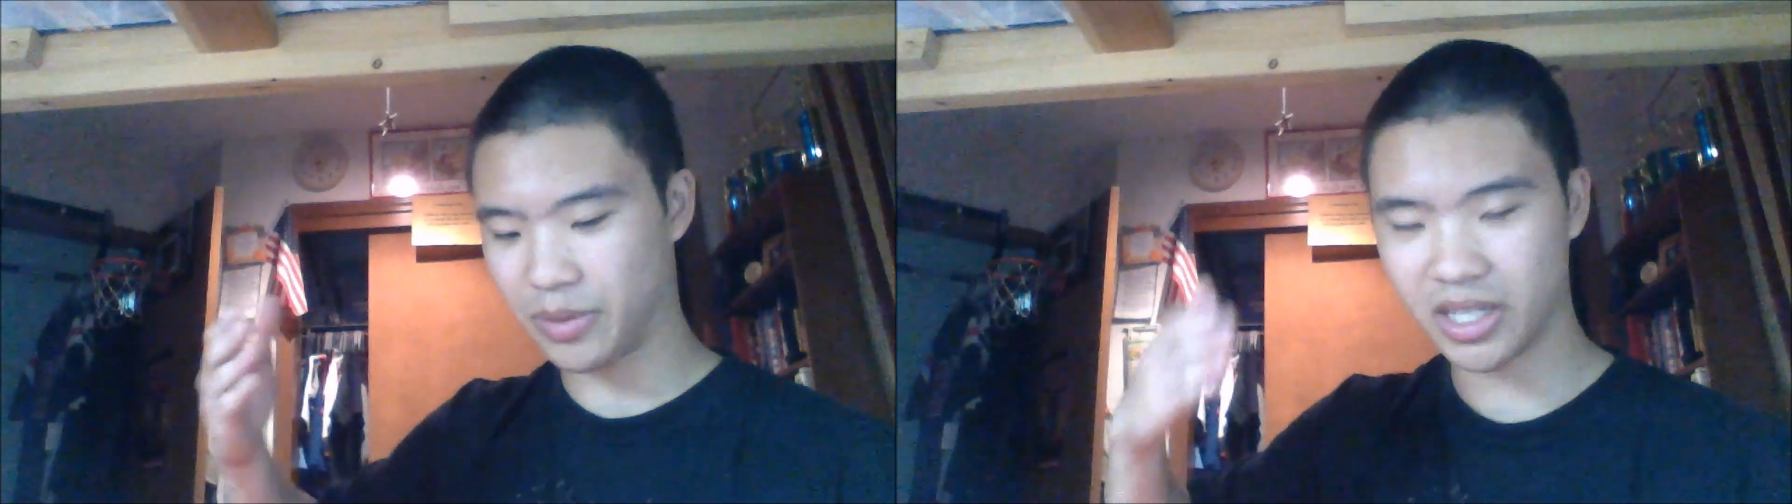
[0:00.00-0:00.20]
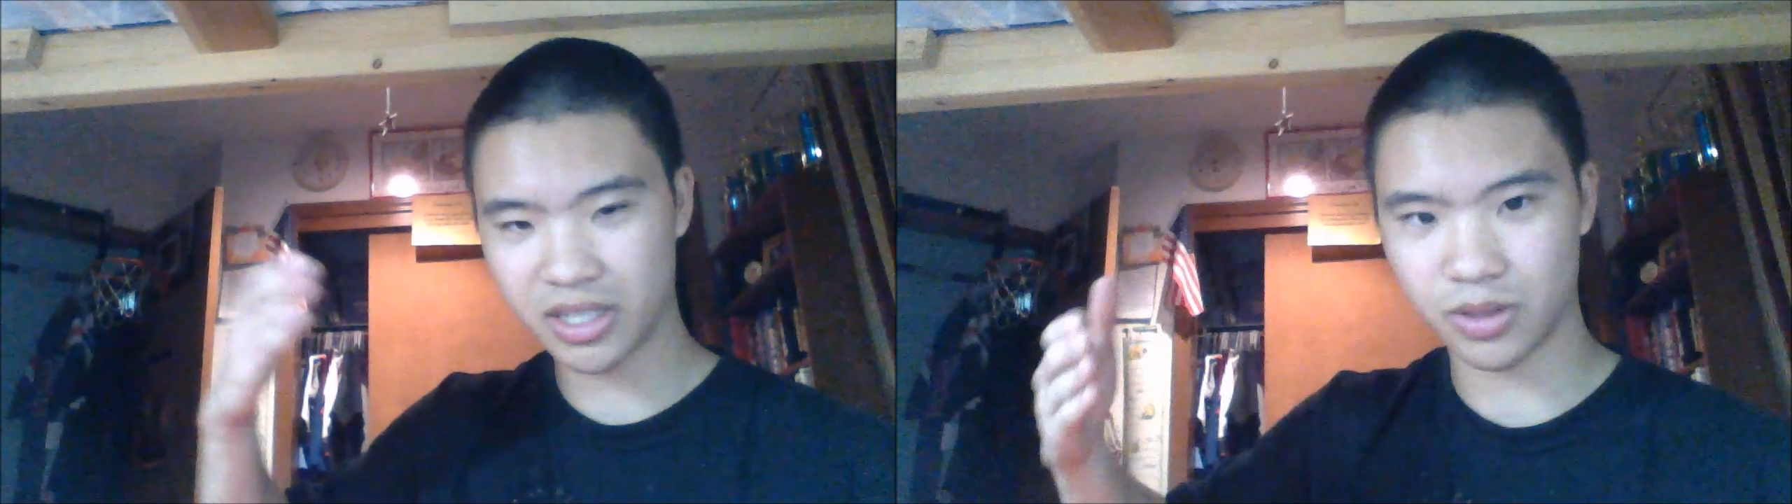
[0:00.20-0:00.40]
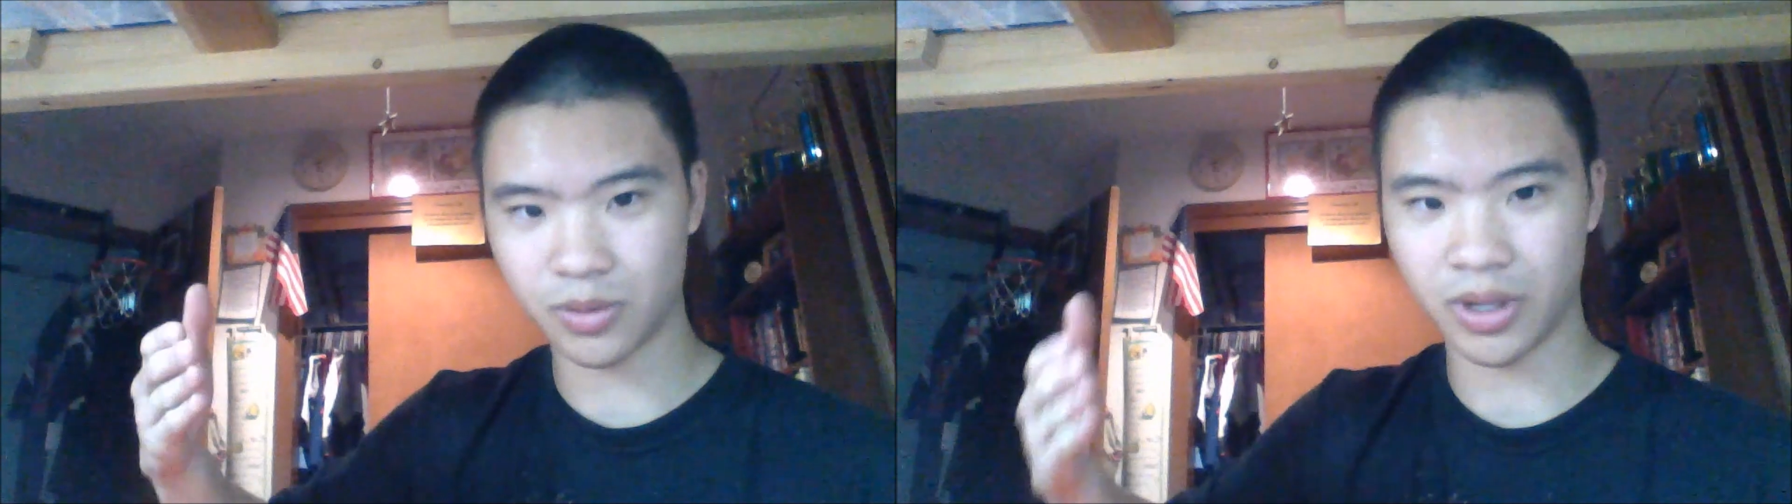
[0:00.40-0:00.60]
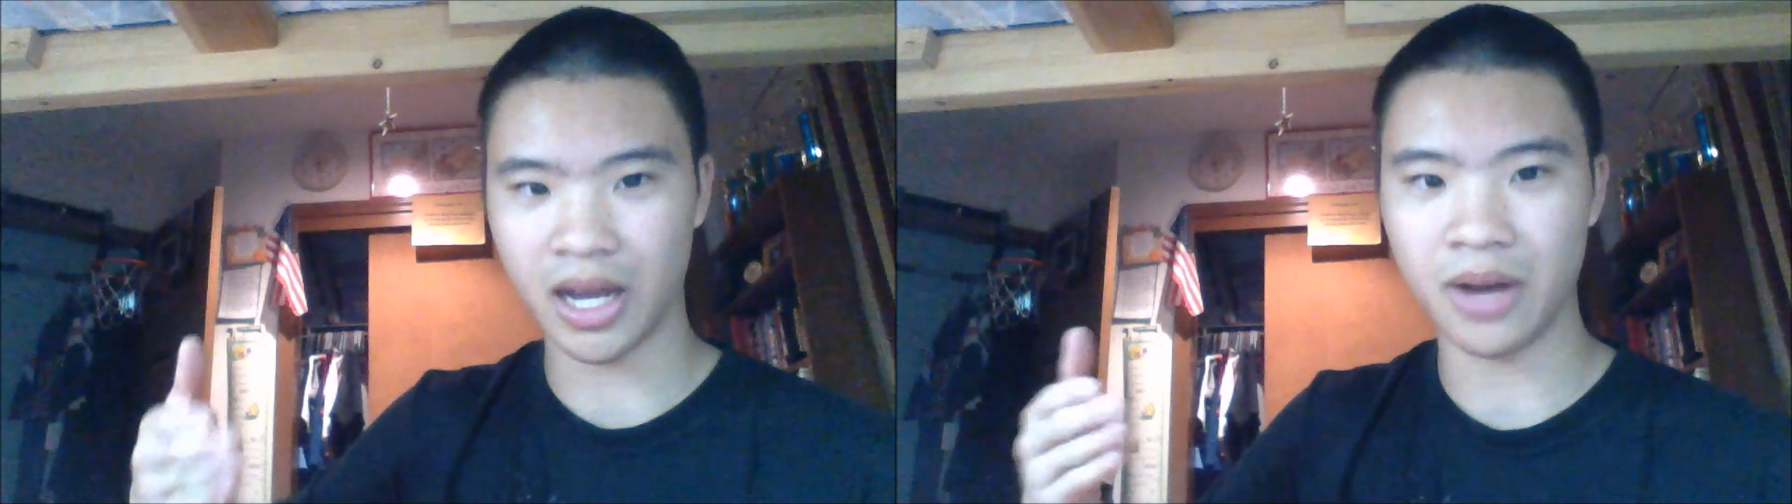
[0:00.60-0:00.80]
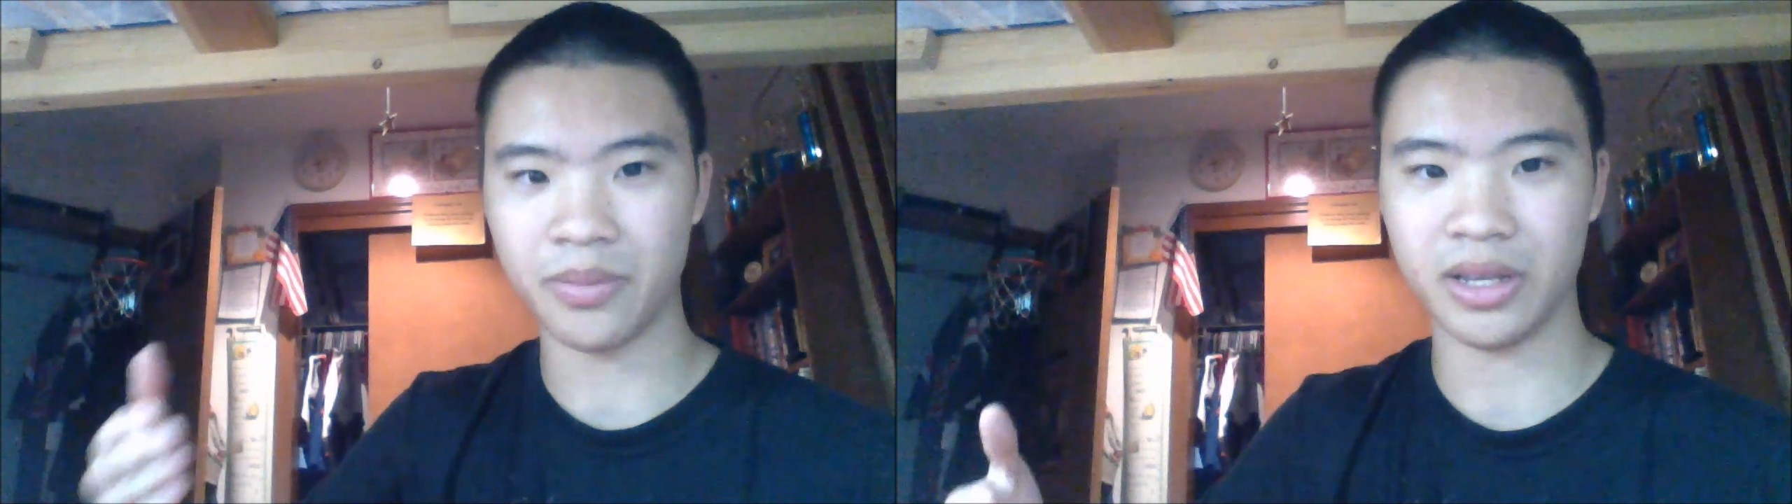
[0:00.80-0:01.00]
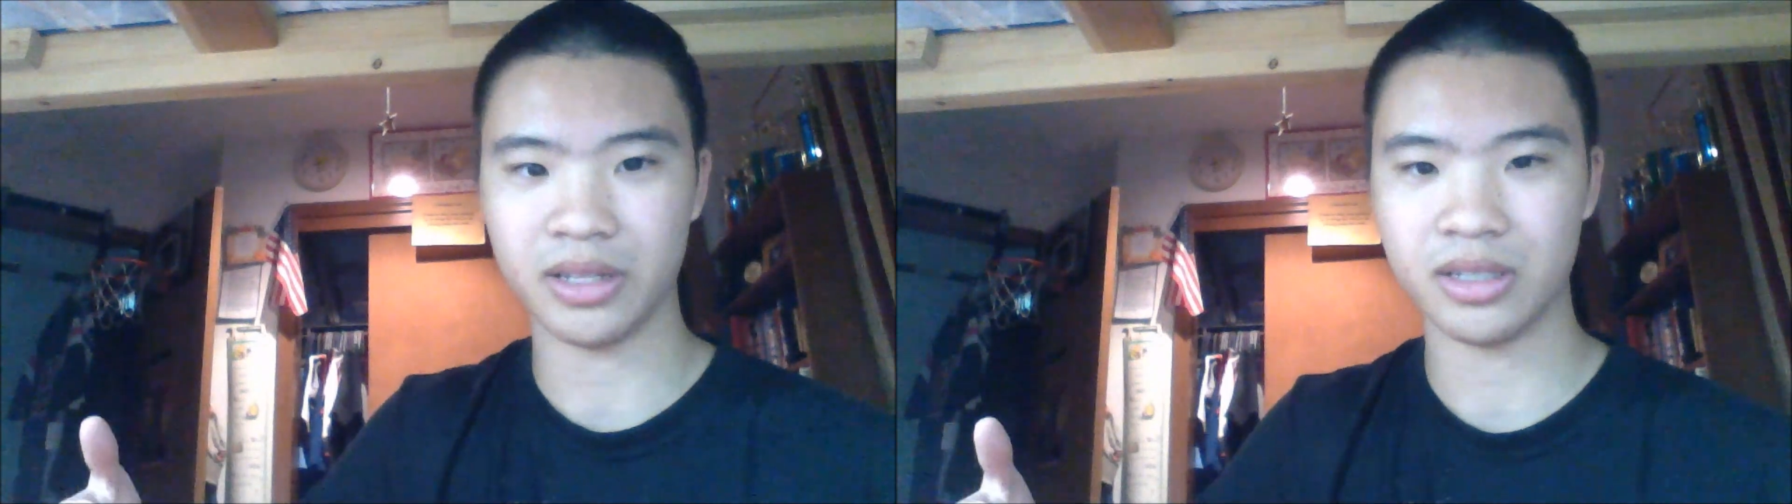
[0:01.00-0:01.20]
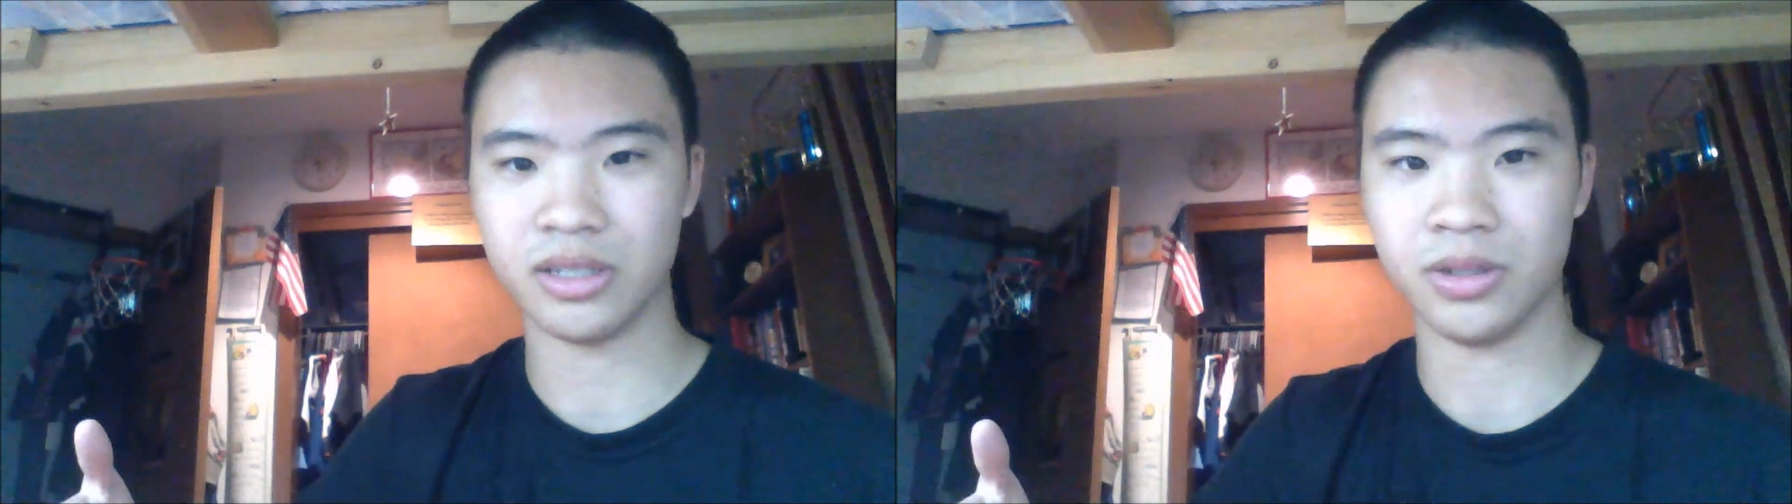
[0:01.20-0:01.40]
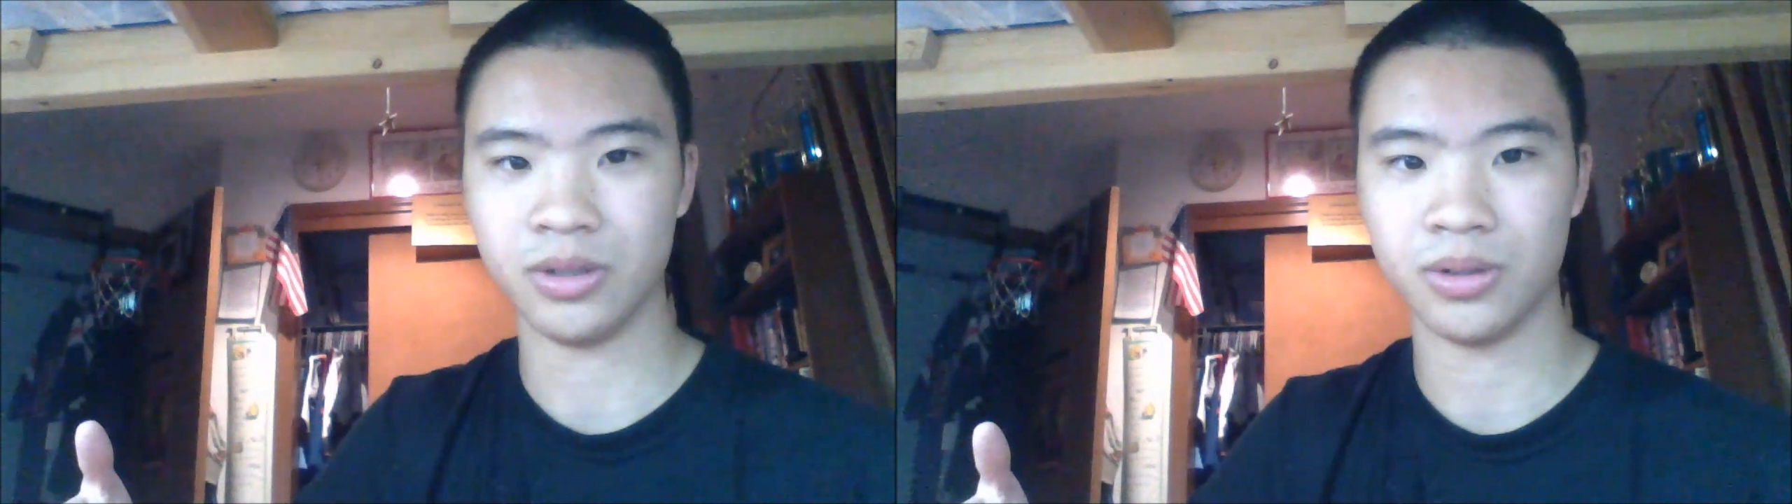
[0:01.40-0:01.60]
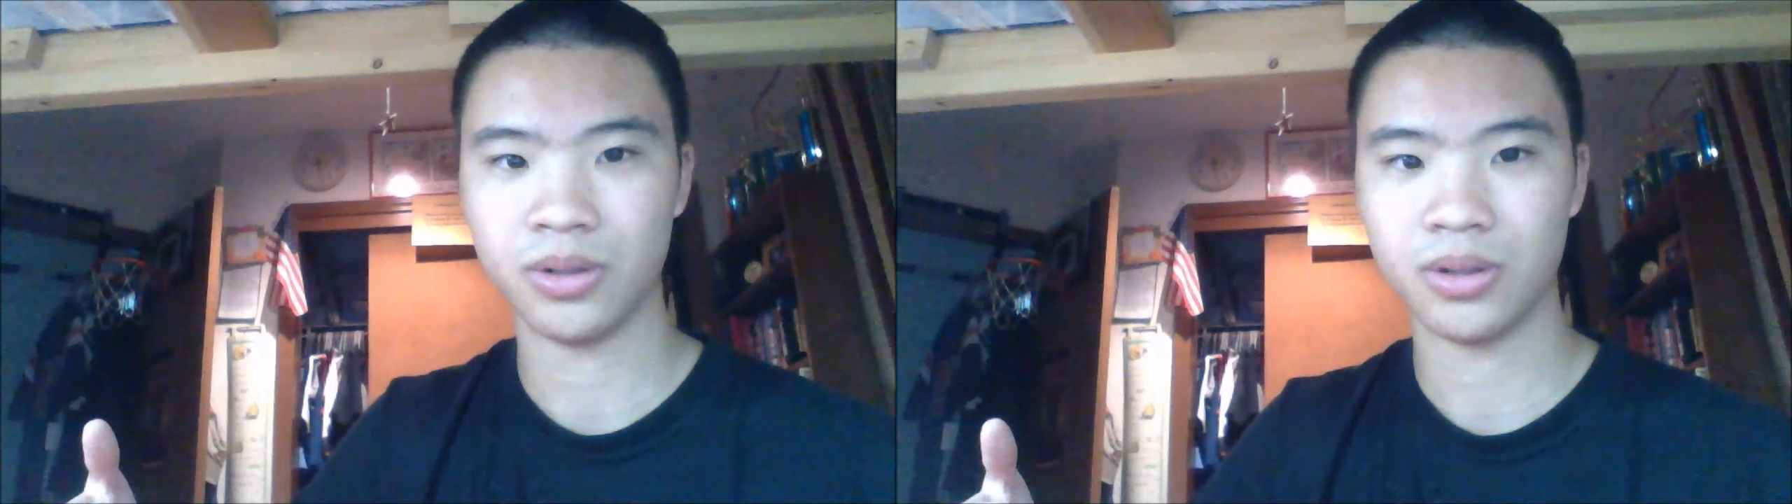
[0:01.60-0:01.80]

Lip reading: this is what got me into